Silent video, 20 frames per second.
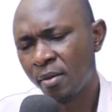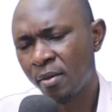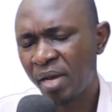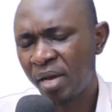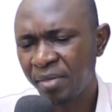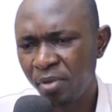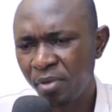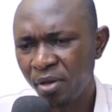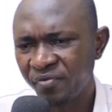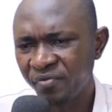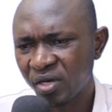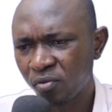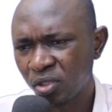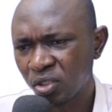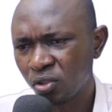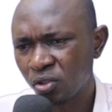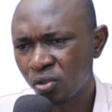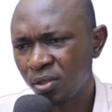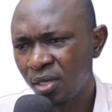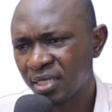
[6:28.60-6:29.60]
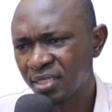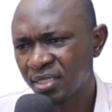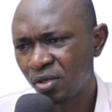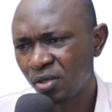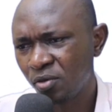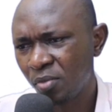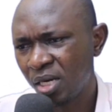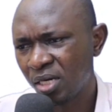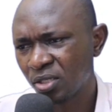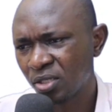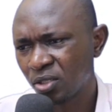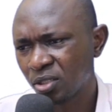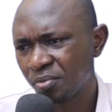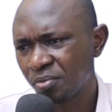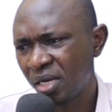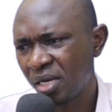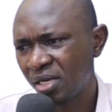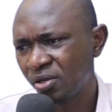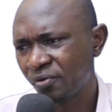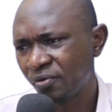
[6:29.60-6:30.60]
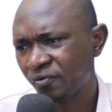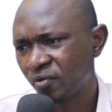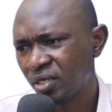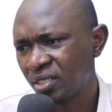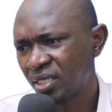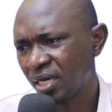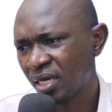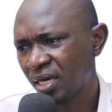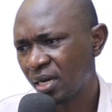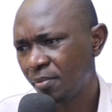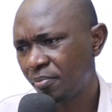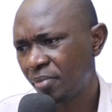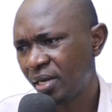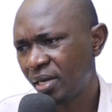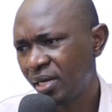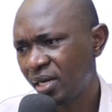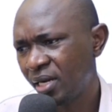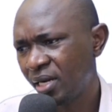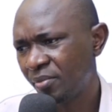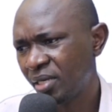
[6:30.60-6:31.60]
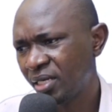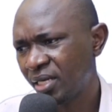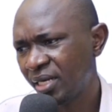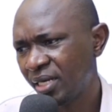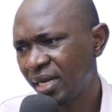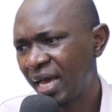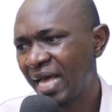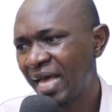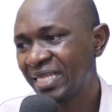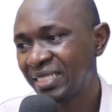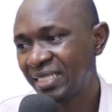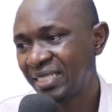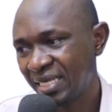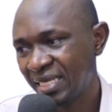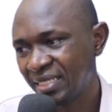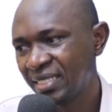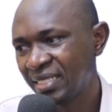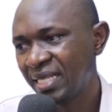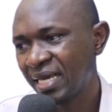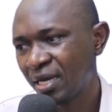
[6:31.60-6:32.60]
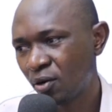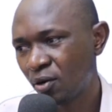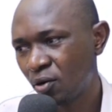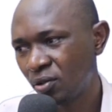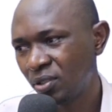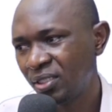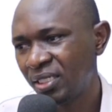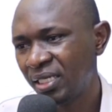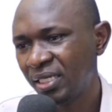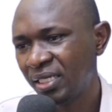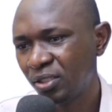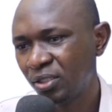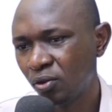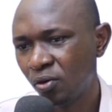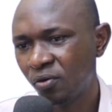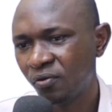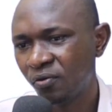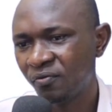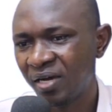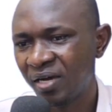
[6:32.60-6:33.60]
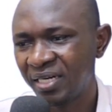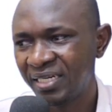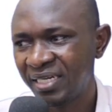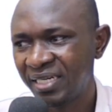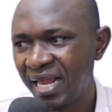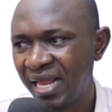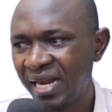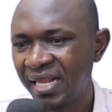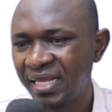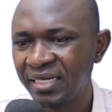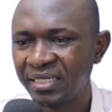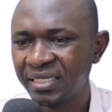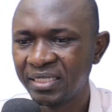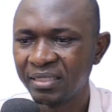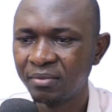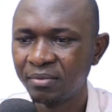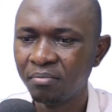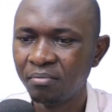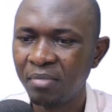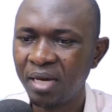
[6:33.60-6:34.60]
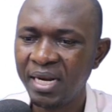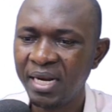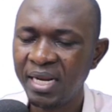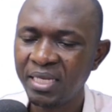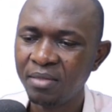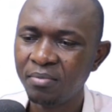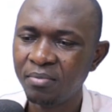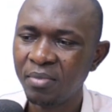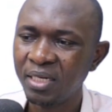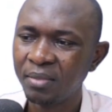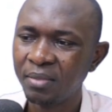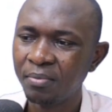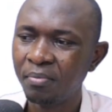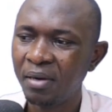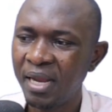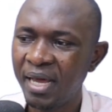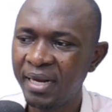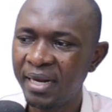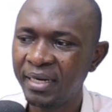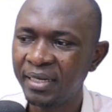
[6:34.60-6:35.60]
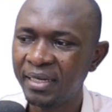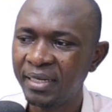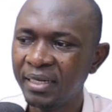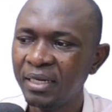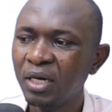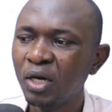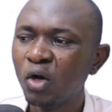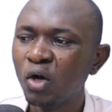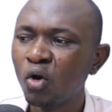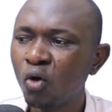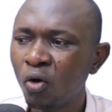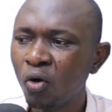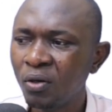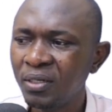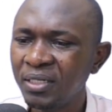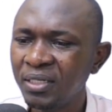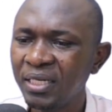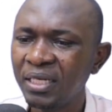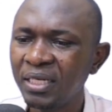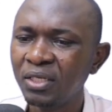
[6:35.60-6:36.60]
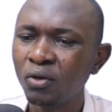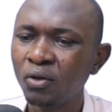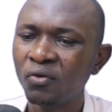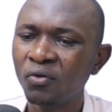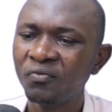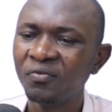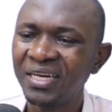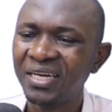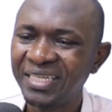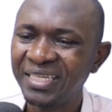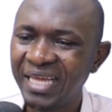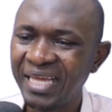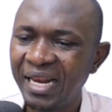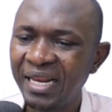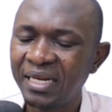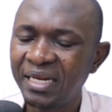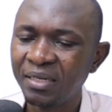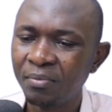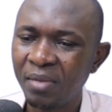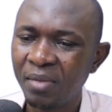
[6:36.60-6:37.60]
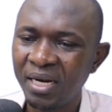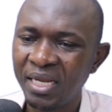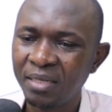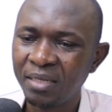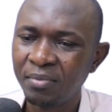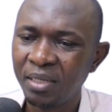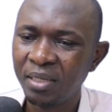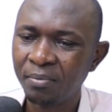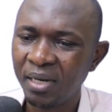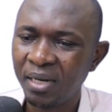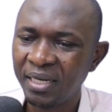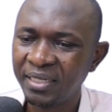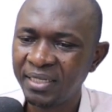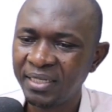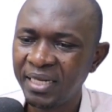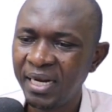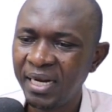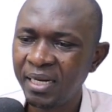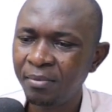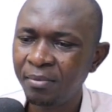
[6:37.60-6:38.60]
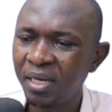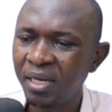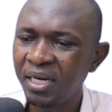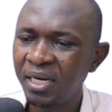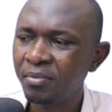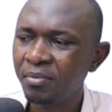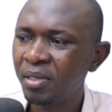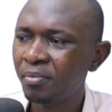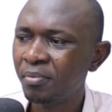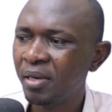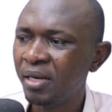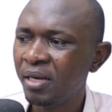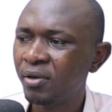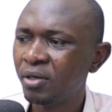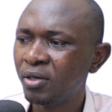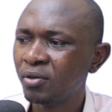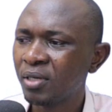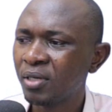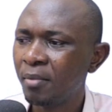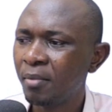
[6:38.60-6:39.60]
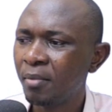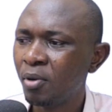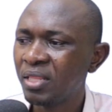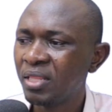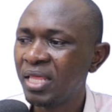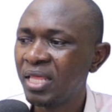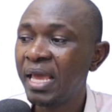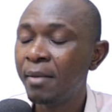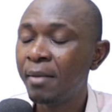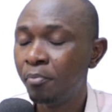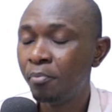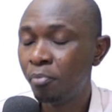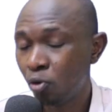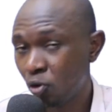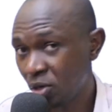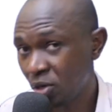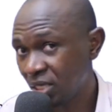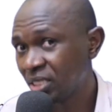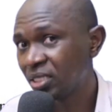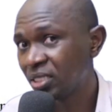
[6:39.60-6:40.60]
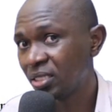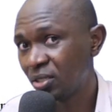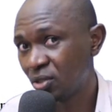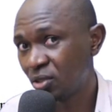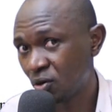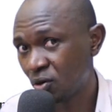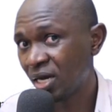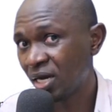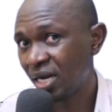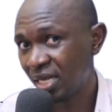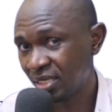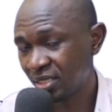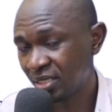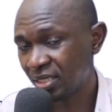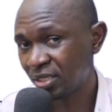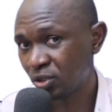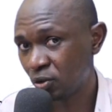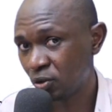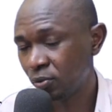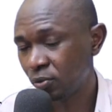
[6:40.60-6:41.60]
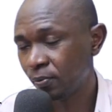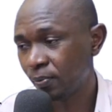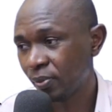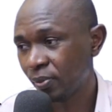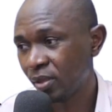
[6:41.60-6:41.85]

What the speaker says: Part B of the question: as a human resource manager of Kwanza Company Limited, assess the content of a talent management plan. Content of a talent management plan. Talent management plan, we are talking about the employees in the organization.